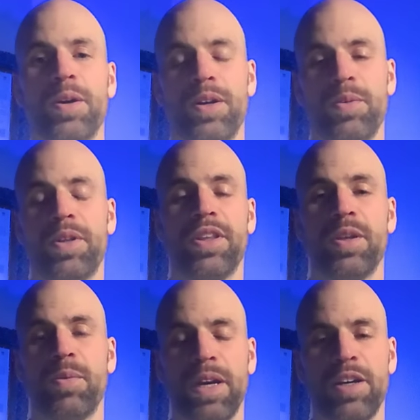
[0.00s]
within
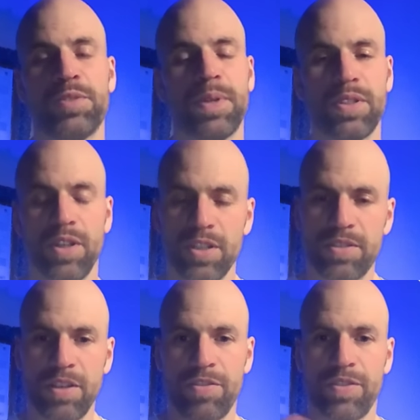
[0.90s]
the warehouse, but you
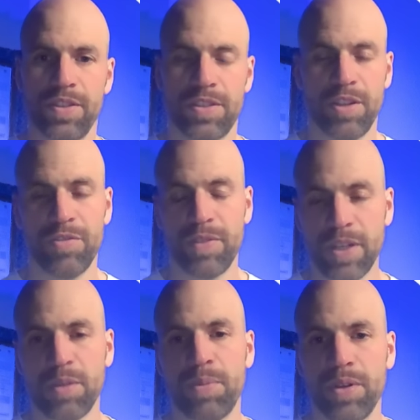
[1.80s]
also have a software
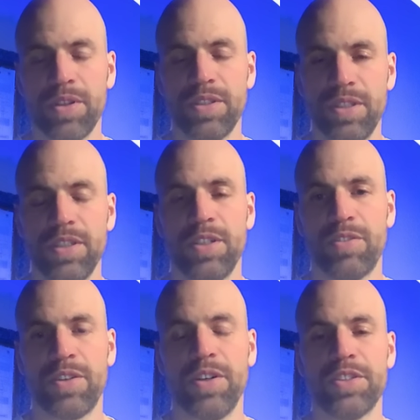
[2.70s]
component here, of
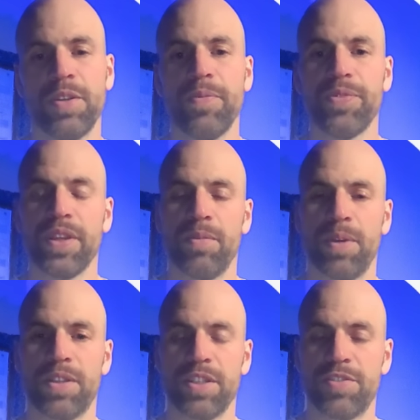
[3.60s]
course.
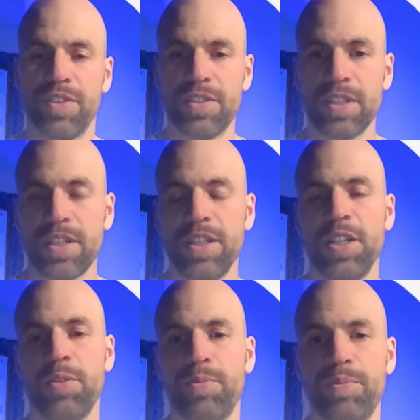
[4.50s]
But this
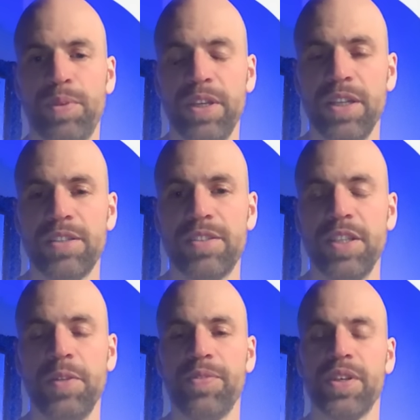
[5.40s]
physical
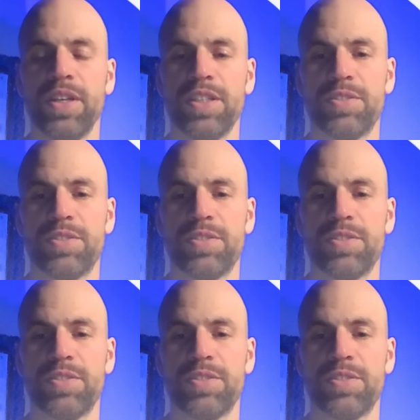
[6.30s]
PLC is